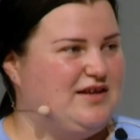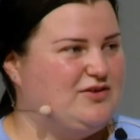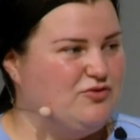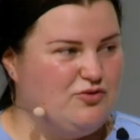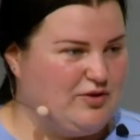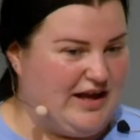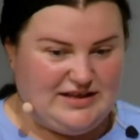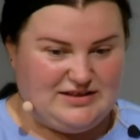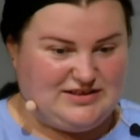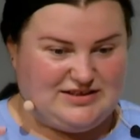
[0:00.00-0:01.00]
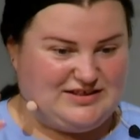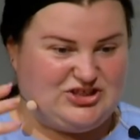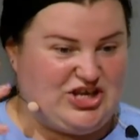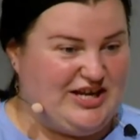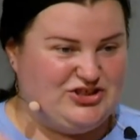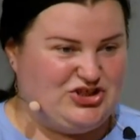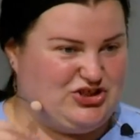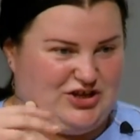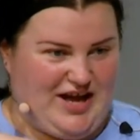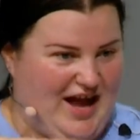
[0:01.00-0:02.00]
Like you can
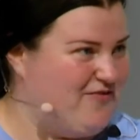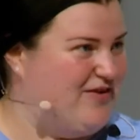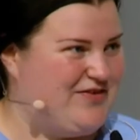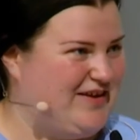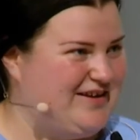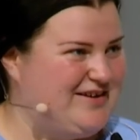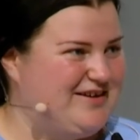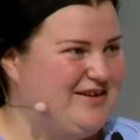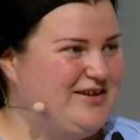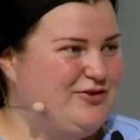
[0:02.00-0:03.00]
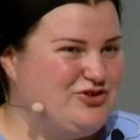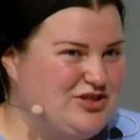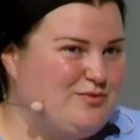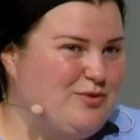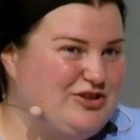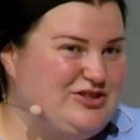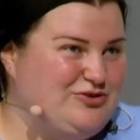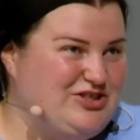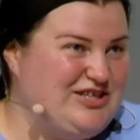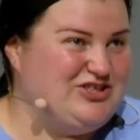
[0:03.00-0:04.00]
change everything. You just want
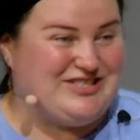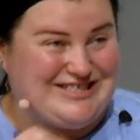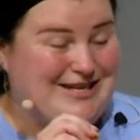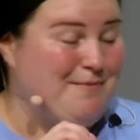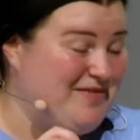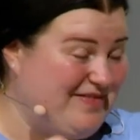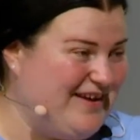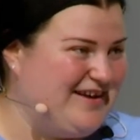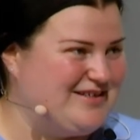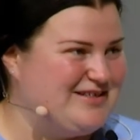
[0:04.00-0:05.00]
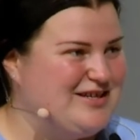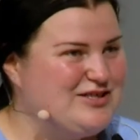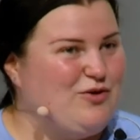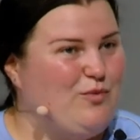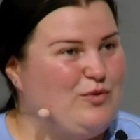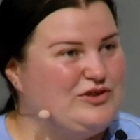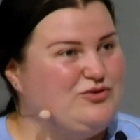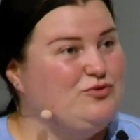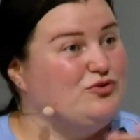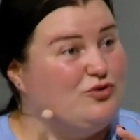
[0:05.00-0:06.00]
to change something. So
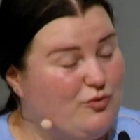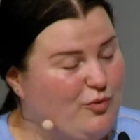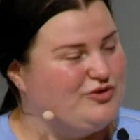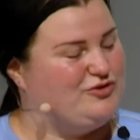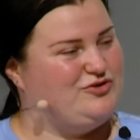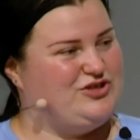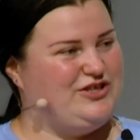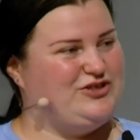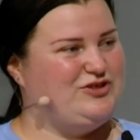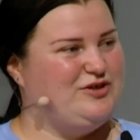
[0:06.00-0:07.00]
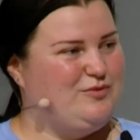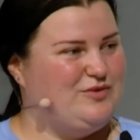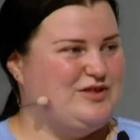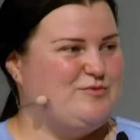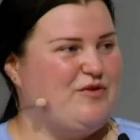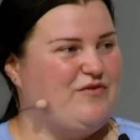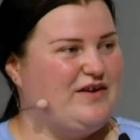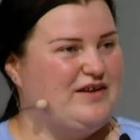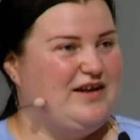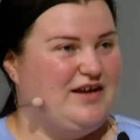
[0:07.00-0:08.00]
what you don't want to change, what is
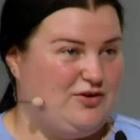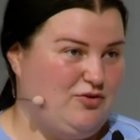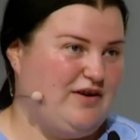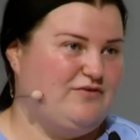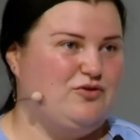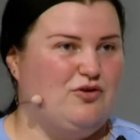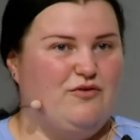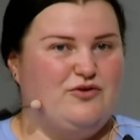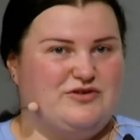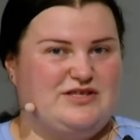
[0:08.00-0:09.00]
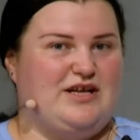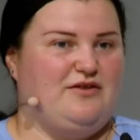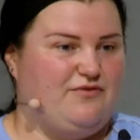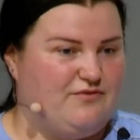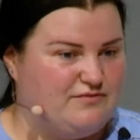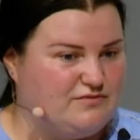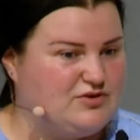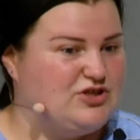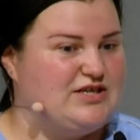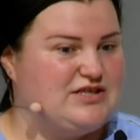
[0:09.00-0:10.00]
perfect, and you have to love yourself
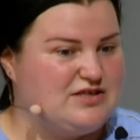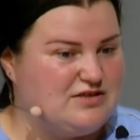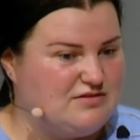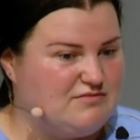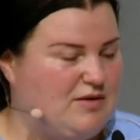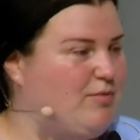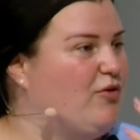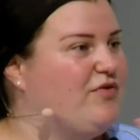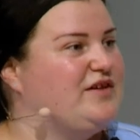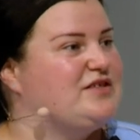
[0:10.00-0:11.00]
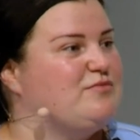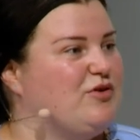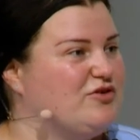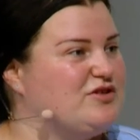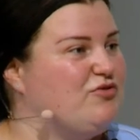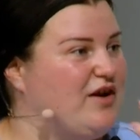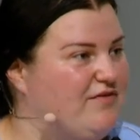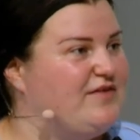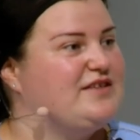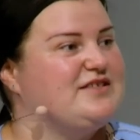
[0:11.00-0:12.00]
just about this because you
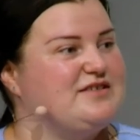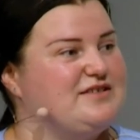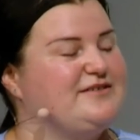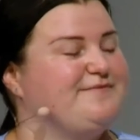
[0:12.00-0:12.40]
have this.